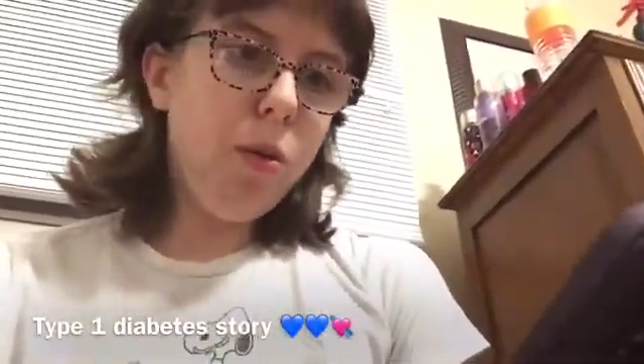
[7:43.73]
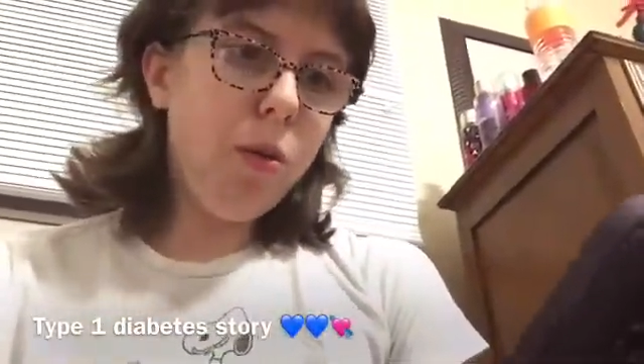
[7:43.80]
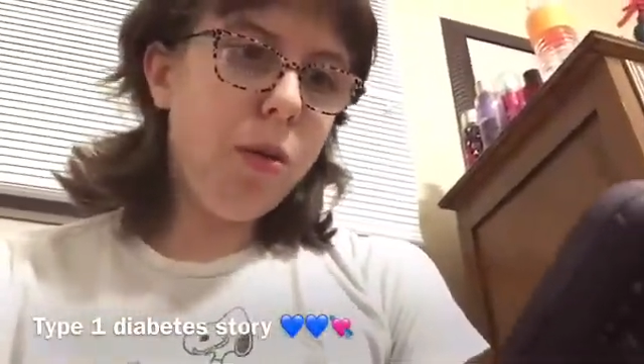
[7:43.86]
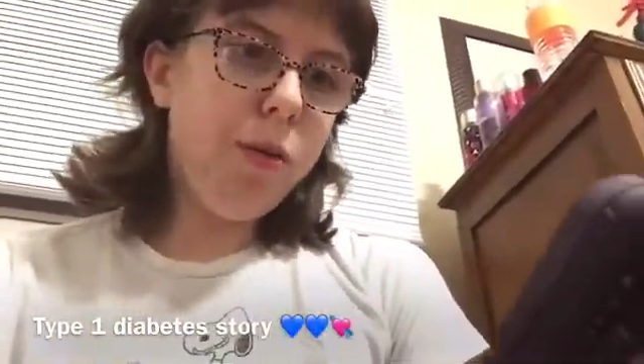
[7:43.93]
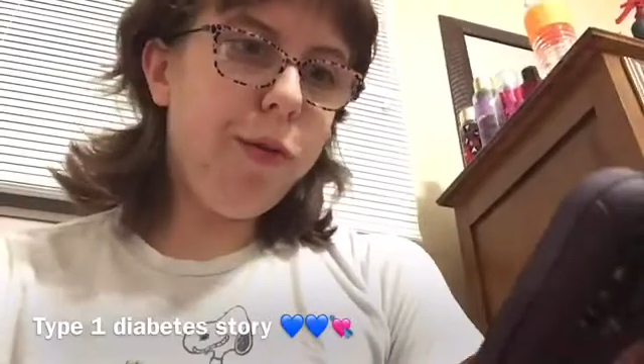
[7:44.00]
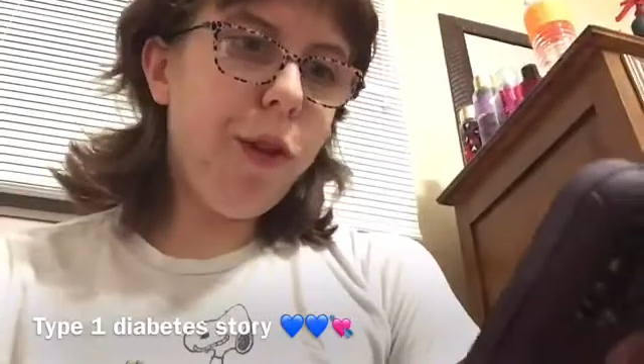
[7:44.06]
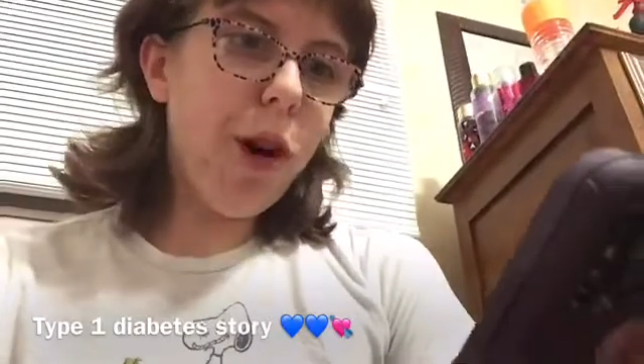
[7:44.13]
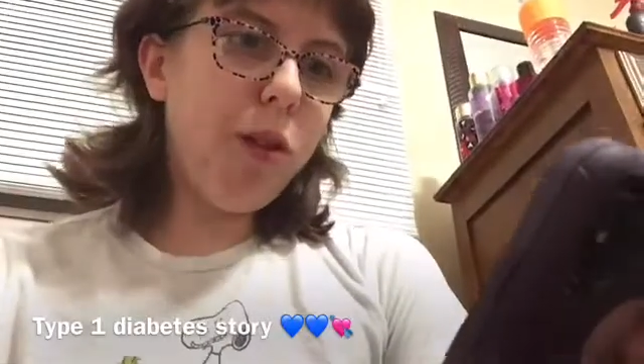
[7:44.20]

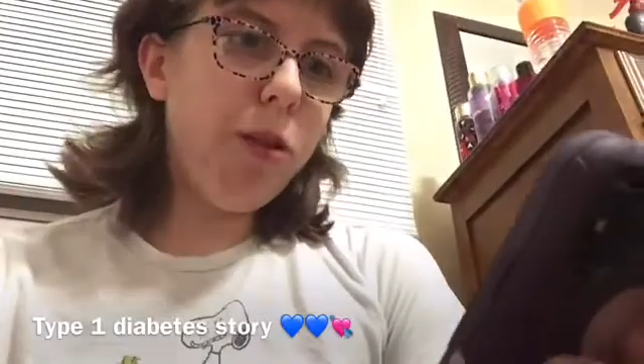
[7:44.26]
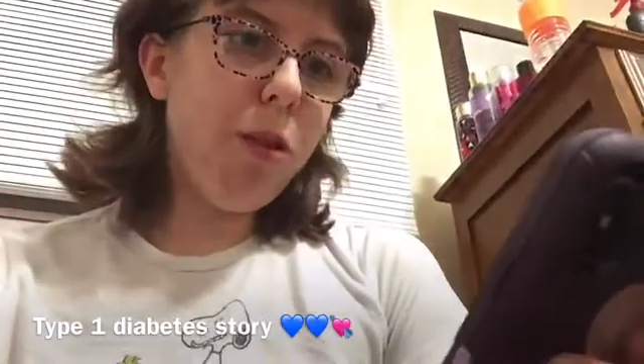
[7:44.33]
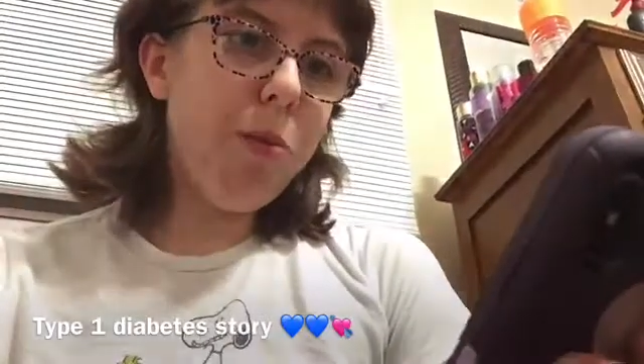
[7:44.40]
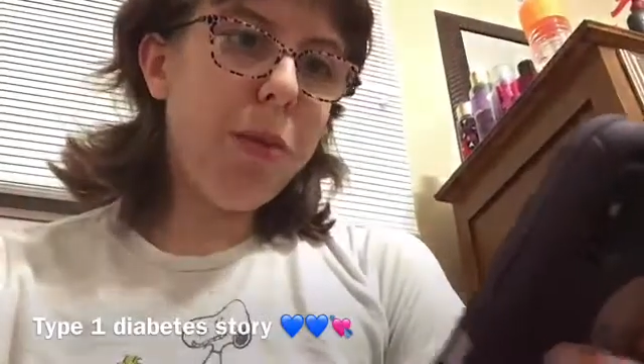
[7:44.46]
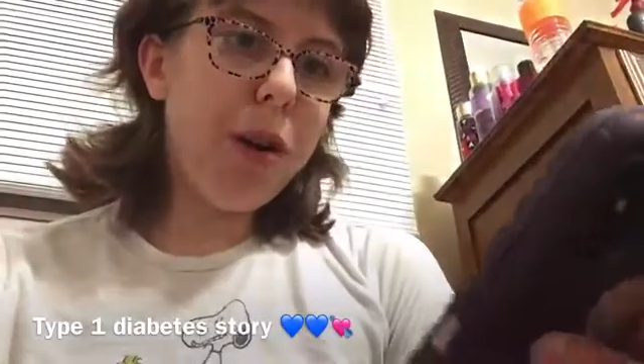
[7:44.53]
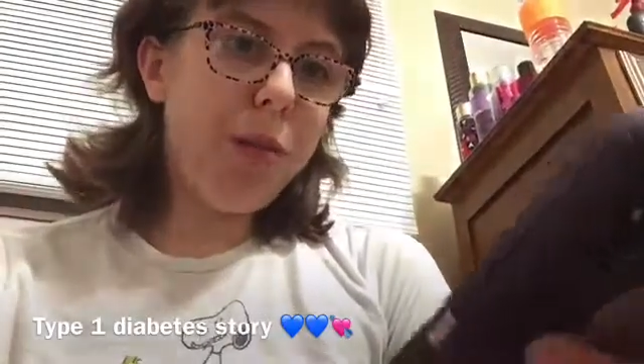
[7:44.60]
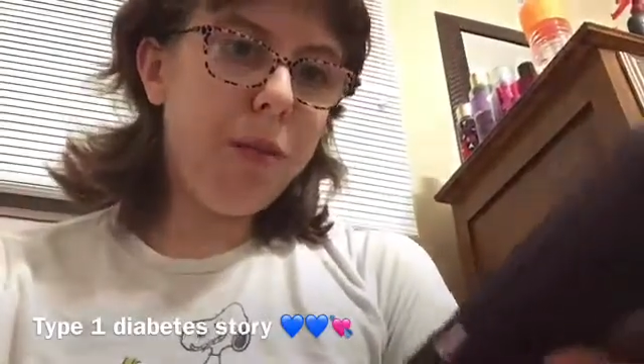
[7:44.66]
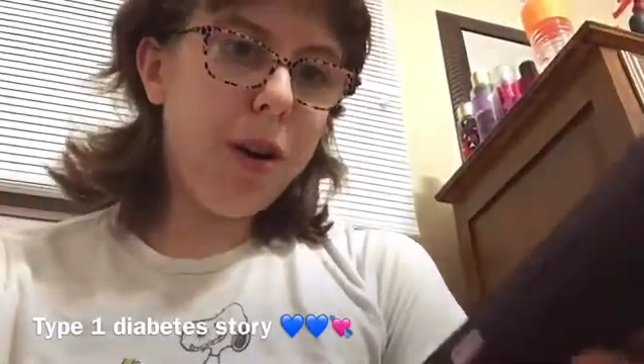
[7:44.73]
follow
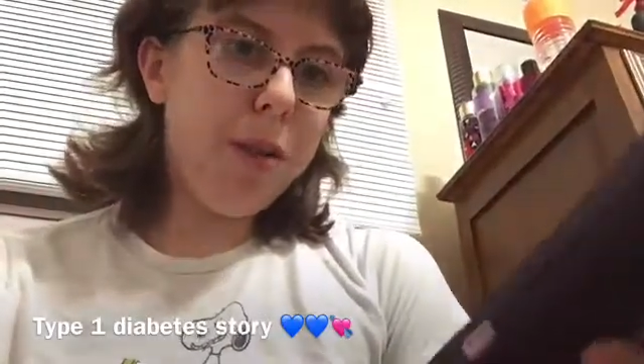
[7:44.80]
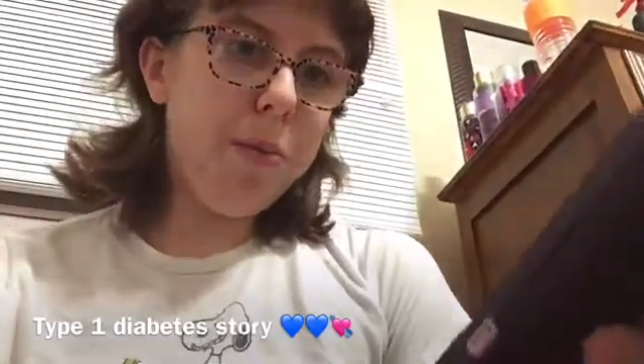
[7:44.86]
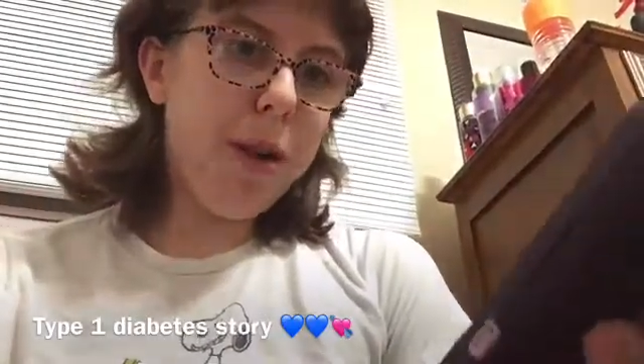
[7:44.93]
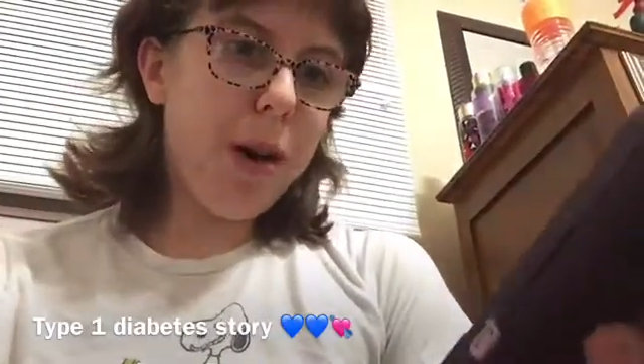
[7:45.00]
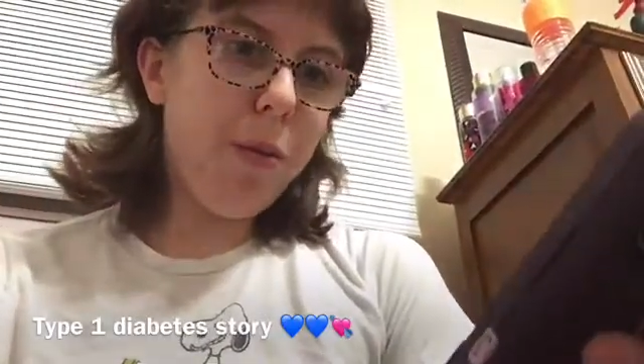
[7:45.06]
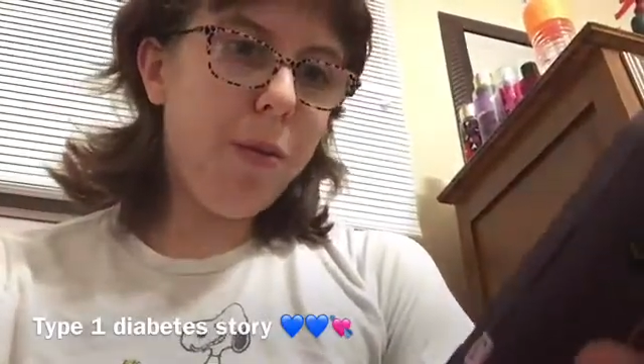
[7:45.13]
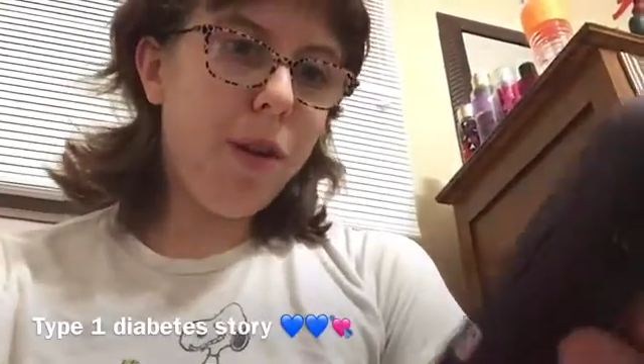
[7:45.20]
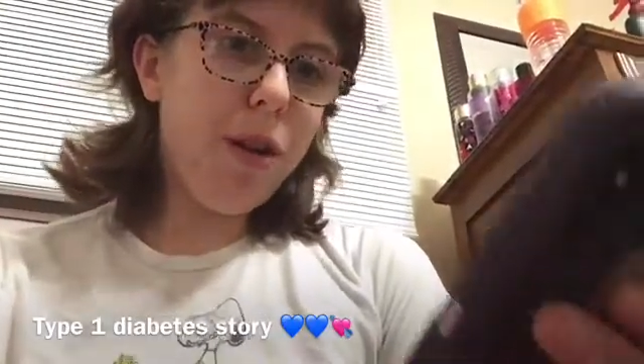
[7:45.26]
me when I'm
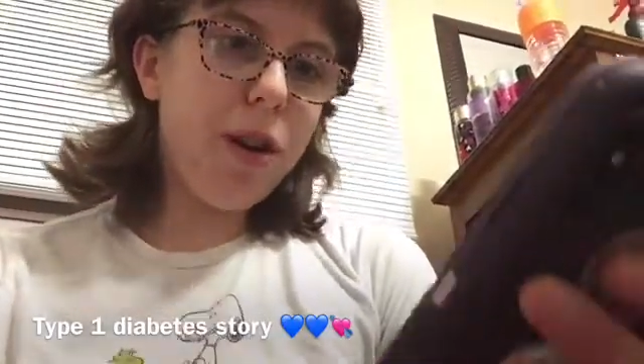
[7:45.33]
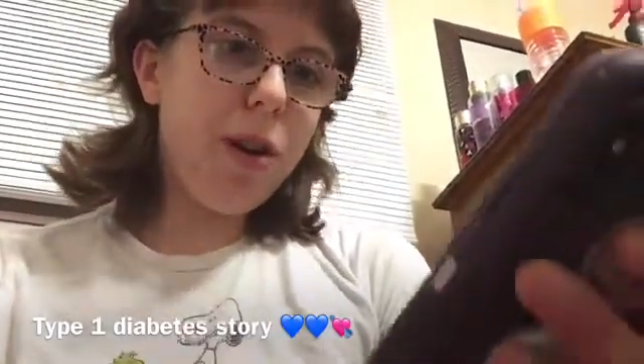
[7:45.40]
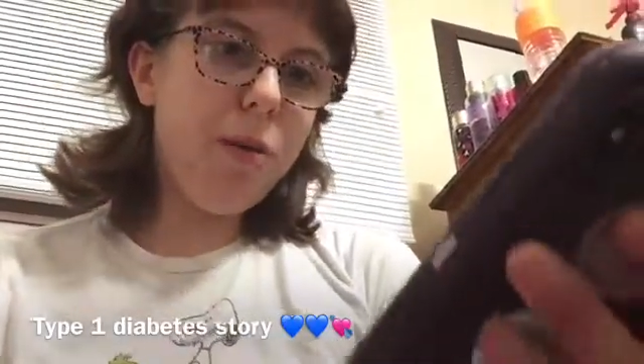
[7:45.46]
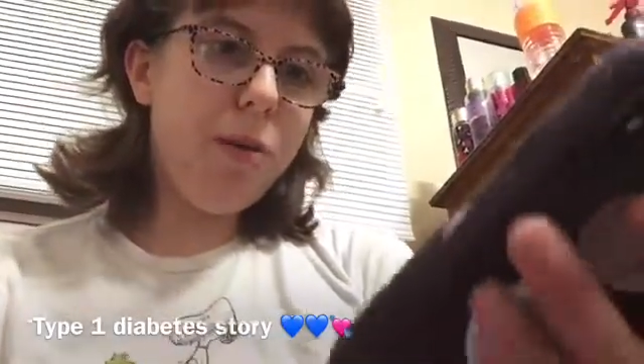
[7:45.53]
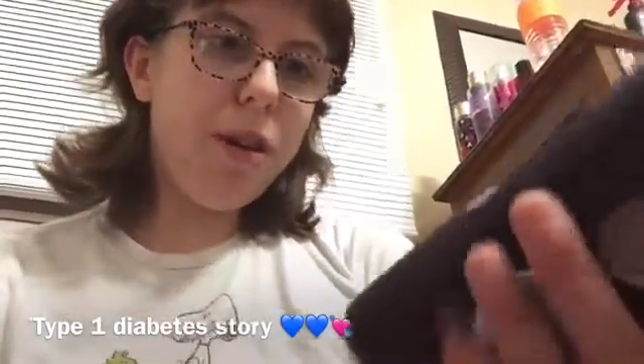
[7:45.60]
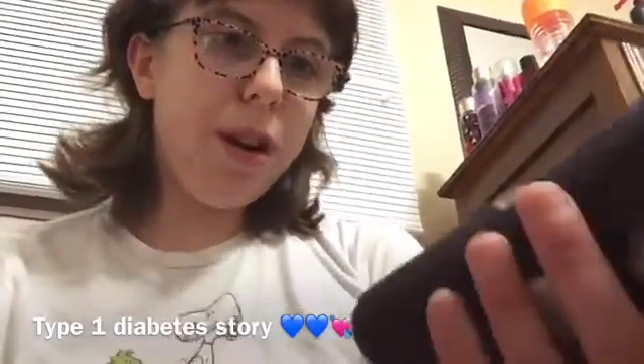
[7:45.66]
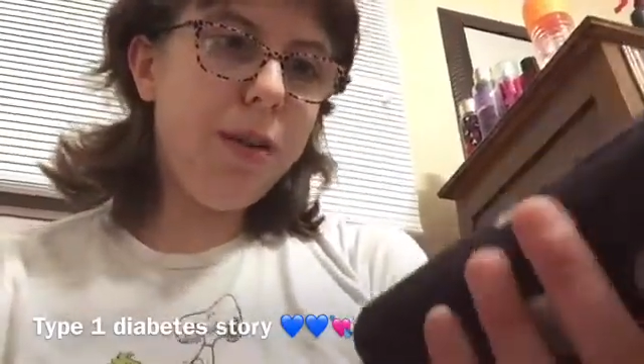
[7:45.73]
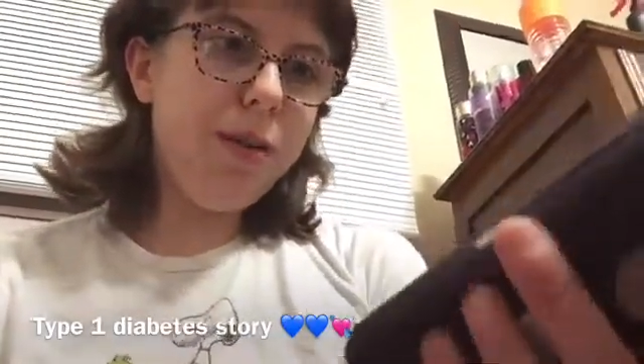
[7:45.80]
at work or
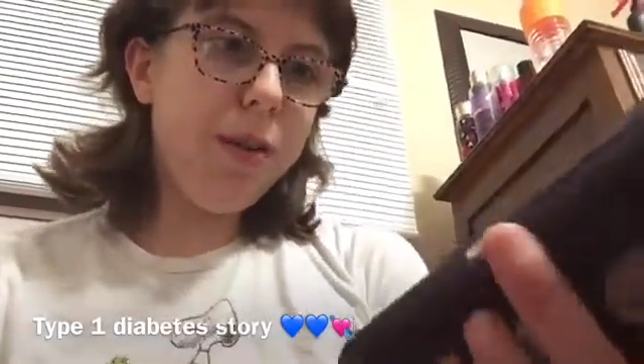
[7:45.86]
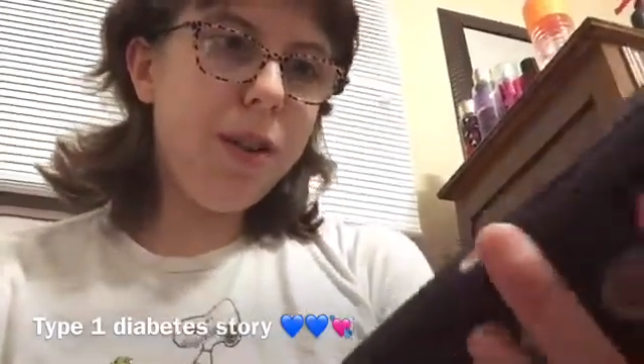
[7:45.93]
wherever.